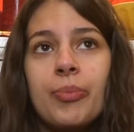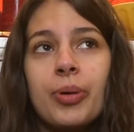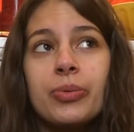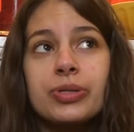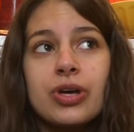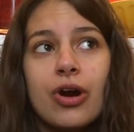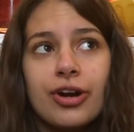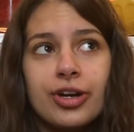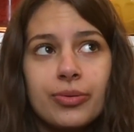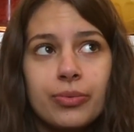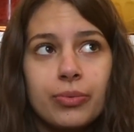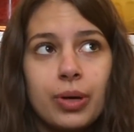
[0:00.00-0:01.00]
But
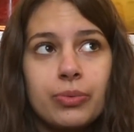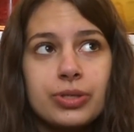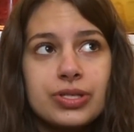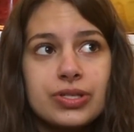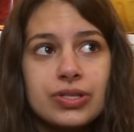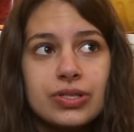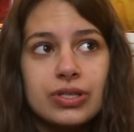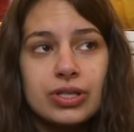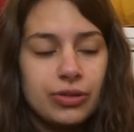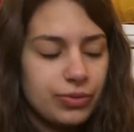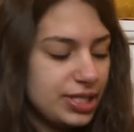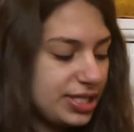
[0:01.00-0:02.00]
what was
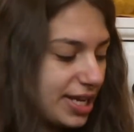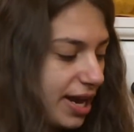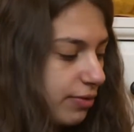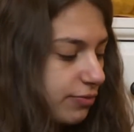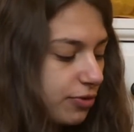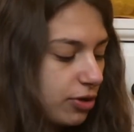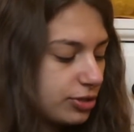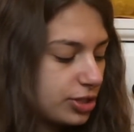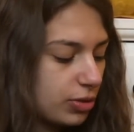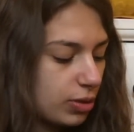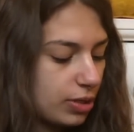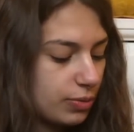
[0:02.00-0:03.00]
the only downfall
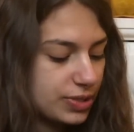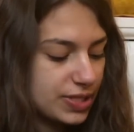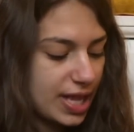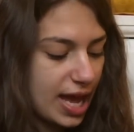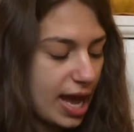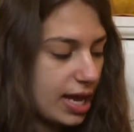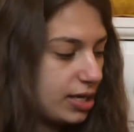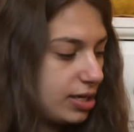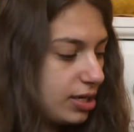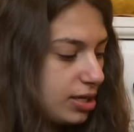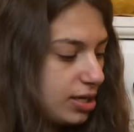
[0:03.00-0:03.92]
to it was that